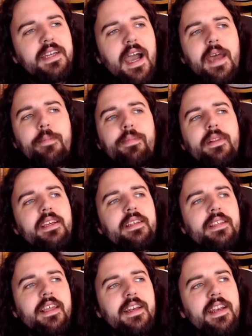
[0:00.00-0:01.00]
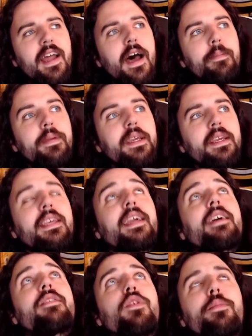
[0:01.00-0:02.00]
God, please let it not be the
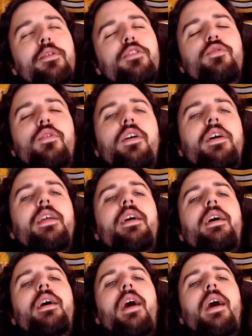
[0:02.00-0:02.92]
end for Bergeron.